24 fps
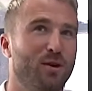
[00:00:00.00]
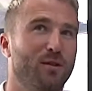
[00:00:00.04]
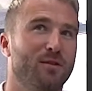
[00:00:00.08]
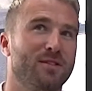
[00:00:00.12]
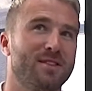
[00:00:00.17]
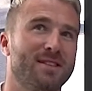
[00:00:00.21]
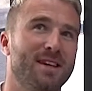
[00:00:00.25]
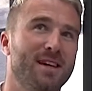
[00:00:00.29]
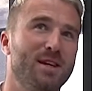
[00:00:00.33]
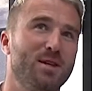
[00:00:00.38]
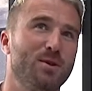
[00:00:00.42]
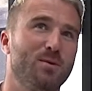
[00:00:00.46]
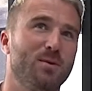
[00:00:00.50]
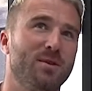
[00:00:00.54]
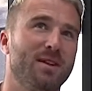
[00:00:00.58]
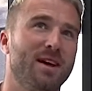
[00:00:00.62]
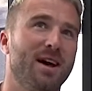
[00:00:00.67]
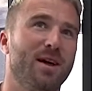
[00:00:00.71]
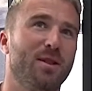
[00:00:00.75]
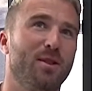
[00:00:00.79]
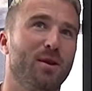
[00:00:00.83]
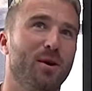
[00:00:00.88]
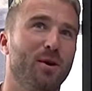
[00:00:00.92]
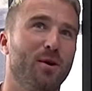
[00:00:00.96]
conversation with
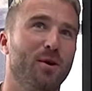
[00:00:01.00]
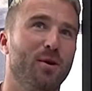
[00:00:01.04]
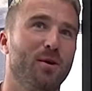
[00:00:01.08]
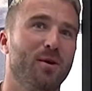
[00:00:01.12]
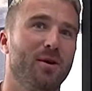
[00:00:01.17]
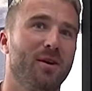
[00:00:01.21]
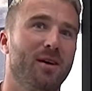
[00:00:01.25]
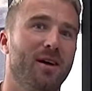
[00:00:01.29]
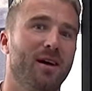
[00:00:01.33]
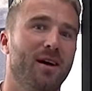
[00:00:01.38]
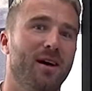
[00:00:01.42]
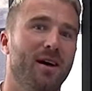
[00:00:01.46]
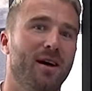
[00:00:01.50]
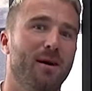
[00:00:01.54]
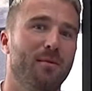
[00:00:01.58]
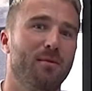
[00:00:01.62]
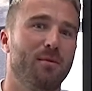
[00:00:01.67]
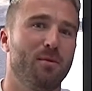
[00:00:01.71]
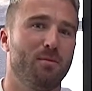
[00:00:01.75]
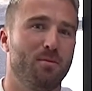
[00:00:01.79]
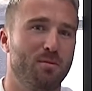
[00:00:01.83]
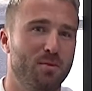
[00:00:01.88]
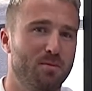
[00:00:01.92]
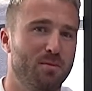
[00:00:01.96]
that though,
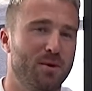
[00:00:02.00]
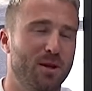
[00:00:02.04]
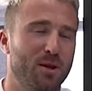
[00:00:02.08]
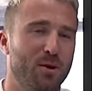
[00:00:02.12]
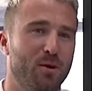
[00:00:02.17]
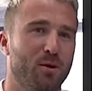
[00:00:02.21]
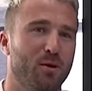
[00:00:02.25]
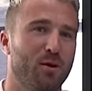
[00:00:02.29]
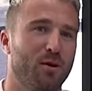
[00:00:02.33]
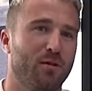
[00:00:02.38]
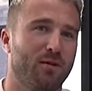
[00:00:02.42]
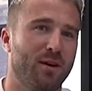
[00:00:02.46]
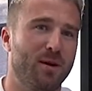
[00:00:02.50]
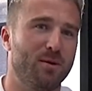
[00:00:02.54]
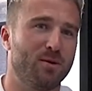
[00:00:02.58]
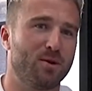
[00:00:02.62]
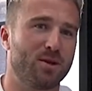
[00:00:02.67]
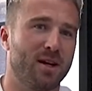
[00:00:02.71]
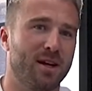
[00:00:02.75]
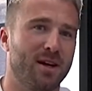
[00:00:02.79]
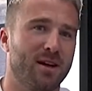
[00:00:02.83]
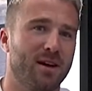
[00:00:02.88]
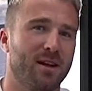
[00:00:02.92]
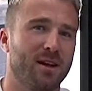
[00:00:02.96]
um, being your good friend with
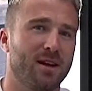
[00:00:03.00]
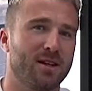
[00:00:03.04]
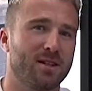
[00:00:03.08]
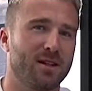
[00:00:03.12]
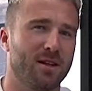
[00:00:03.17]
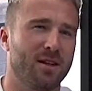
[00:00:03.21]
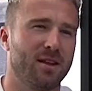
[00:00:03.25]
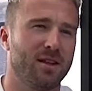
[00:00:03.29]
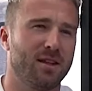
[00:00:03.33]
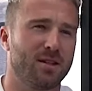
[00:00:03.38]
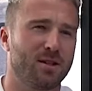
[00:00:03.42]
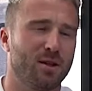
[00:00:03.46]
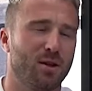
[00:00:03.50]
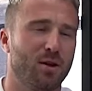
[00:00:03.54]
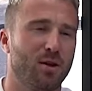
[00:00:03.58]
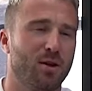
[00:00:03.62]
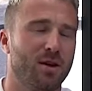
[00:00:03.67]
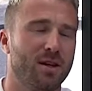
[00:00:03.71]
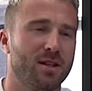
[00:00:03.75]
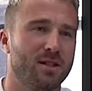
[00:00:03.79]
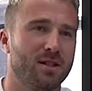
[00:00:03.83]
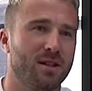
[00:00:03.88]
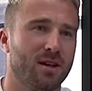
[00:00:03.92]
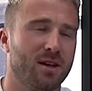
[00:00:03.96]
Jay Cutler, because I think there's a
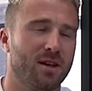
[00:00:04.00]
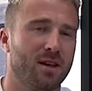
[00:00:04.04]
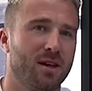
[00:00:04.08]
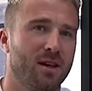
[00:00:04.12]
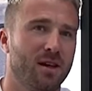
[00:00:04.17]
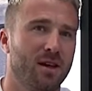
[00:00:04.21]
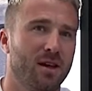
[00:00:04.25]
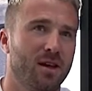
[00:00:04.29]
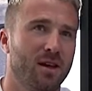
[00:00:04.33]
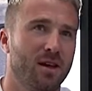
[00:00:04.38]
lot. It's like,